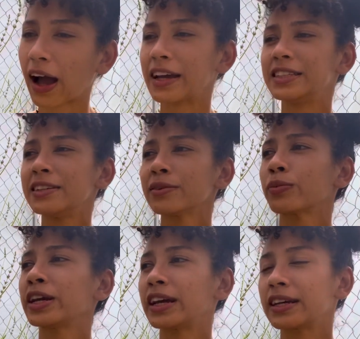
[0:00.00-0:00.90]
I didn't
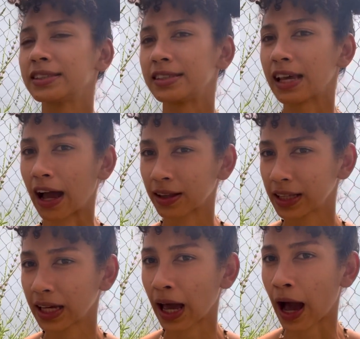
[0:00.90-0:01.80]
read
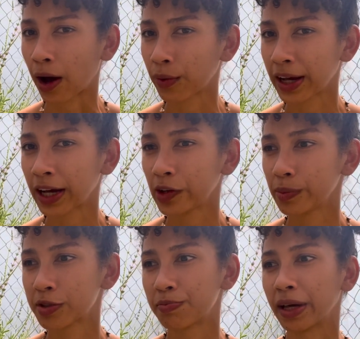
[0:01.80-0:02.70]
exactly how it
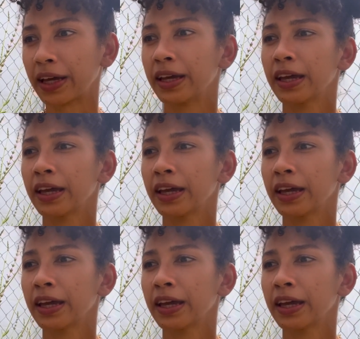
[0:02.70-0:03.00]
helps, but